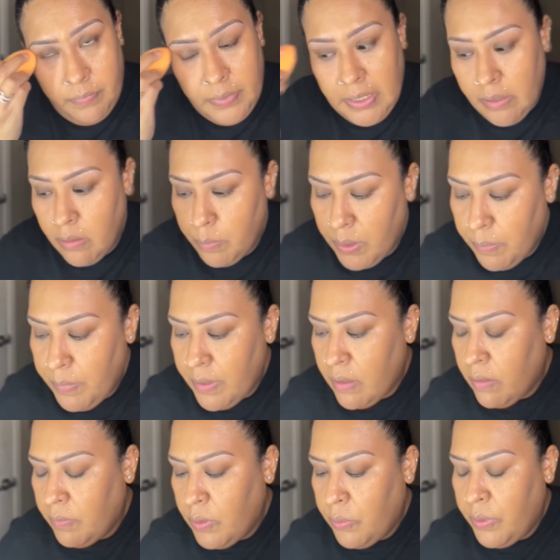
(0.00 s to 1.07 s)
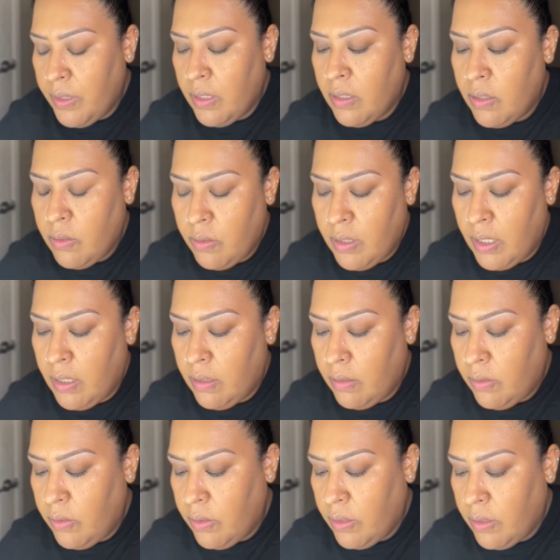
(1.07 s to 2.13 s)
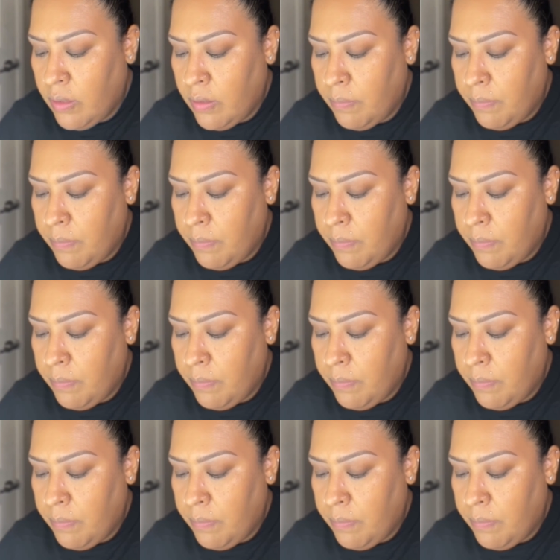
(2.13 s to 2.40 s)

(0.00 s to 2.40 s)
the purpose of doing this so that your